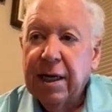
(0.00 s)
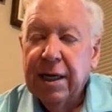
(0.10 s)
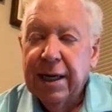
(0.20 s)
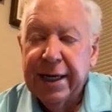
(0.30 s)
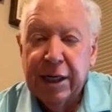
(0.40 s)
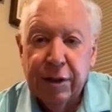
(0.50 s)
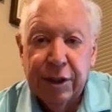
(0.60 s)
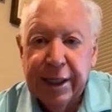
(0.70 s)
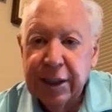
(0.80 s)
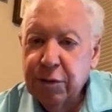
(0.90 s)
had a good
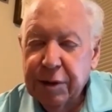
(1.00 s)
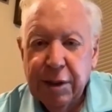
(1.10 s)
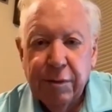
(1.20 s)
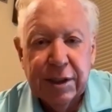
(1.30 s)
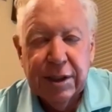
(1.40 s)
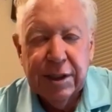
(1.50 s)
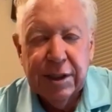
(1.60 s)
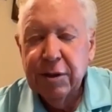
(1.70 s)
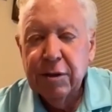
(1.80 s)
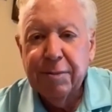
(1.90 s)
chance to win the U.S.
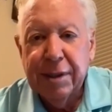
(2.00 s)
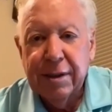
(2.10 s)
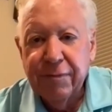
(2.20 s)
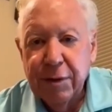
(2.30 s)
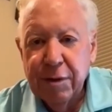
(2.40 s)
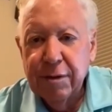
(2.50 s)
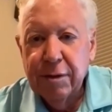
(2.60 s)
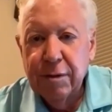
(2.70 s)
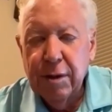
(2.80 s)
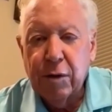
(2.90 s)
Amateur. I played in a few,
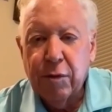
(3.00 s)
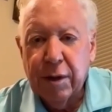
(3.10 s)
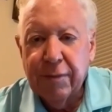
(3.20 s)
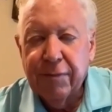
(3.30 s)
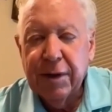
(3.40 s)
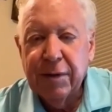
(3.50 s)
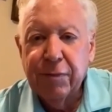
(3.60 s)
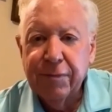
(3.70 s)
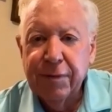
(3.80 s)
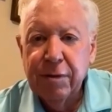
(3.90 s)
qualified
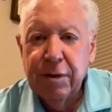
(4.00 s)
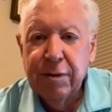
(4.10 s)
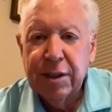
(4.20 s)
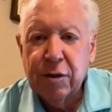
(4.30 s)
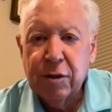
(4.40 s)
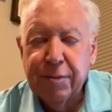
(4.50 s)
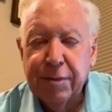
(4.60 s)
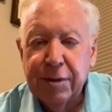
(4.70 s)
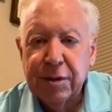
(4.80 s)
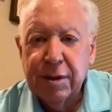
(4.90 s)
for a few U.S.
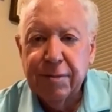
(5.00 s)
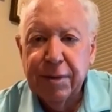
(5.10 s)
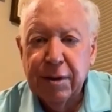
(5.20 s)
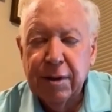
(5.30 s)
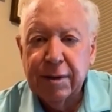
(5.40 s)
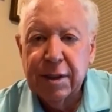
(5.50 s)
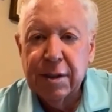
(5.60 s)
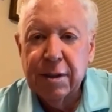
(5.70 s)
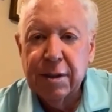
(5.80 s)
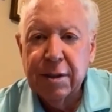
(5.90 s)
Opens up here,
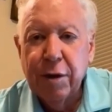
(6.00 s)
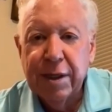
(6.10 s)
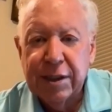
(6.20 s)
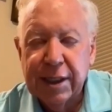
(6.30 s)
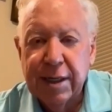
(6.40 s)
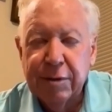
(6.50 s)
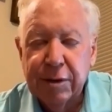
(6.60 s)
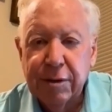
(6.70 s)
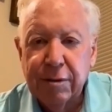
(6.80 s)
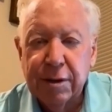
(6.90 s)
more U.S.
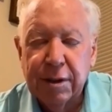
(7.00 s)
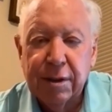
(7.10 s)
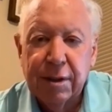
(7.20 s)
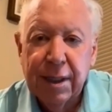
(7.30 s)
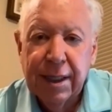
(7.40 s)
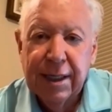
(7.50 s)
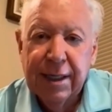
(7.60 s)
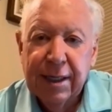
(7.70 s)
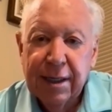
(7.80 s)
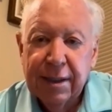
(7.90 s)
Amateurs.
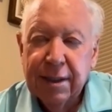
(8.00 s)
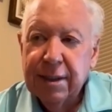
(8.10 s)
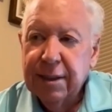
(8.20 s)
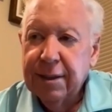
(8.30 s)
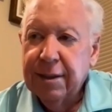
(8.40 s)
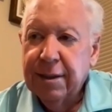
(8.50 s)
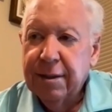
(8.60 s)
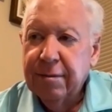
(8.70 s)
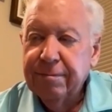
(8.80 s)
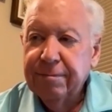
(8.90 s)

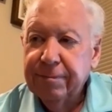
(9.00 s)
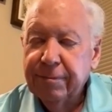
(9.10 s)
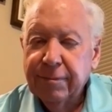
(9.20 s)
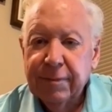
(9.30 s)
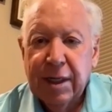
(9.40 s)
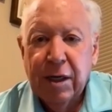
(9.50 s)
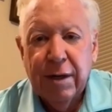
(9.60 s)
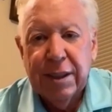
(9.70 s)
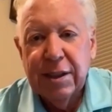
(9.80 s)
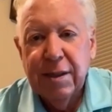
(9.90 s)
I
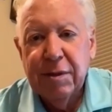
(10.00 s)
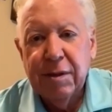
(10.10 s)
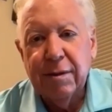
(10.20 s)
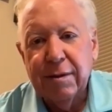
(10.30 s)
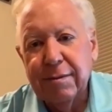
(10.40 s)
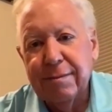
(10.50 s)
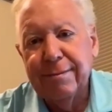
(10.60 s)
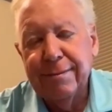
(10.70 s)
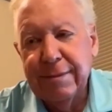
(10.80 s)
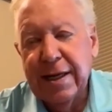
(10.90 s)
seem to
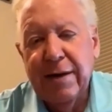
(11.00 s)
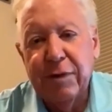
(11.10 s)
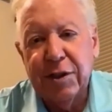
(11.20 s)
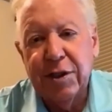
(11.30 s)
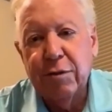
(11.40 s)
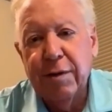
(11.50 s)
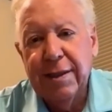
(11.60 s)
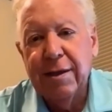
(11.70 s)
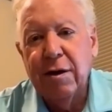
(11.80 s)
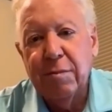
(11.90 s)
have a streak
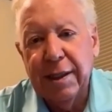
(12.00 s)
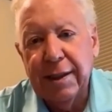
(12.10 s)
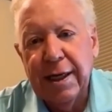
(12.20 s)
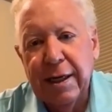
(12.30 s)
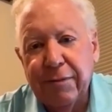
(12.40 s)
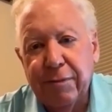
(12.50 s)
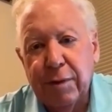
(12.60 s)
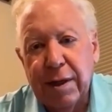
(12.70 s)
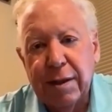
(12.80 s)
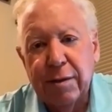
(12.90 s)
there in my life where
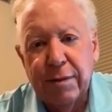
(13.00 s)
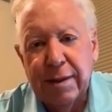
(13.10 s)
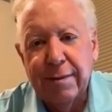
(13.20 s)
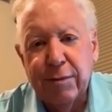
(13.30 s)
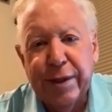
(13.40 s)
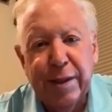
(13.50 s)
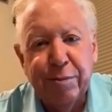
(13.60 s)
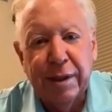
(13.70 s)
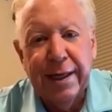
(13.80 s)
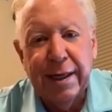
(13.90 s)
I could really
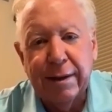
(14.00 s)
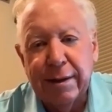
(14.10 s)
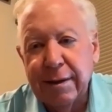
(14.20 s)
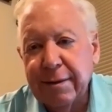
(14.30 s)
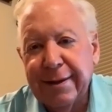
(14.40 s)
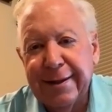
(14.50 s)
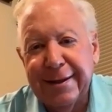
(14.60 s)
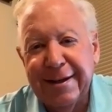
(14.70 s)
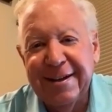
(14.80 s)
play. I